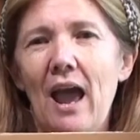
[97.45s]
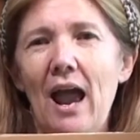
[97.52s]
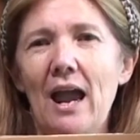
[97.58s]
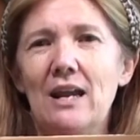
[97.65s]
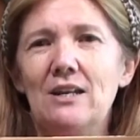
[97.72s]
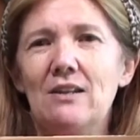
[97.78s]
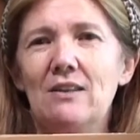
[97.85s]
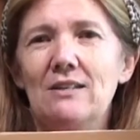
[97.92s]

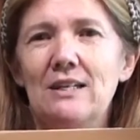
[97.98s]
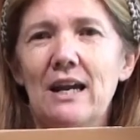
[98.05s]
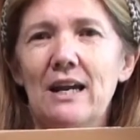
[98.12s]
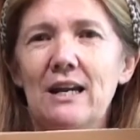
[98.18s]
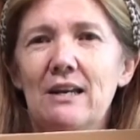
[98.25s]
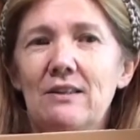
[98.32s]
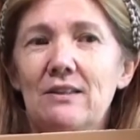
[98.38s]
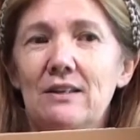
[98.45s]
And the
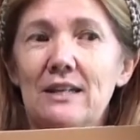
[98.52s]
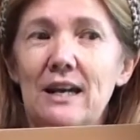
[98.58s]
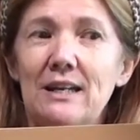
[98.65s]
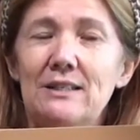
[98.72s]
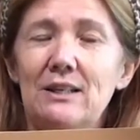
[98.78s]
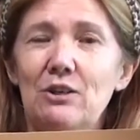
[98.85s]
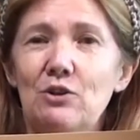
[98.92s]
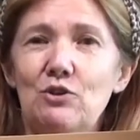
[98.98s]

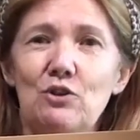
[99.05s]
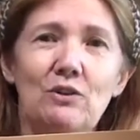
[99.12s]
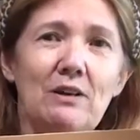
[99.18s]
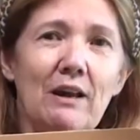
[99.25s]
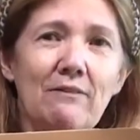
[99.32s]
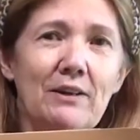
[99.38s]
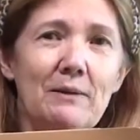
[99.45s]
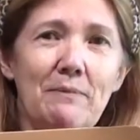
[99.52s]
days that you do
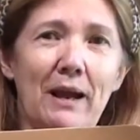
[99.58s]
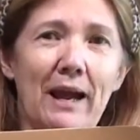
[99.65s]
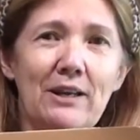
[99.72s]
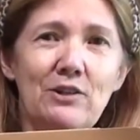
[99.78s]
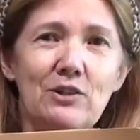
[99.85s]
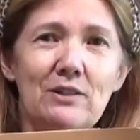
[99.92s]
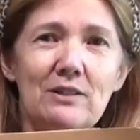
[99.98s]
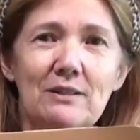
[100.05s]
lovely
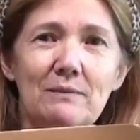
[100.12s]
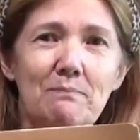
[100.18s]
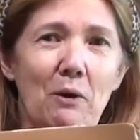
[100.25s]
pages,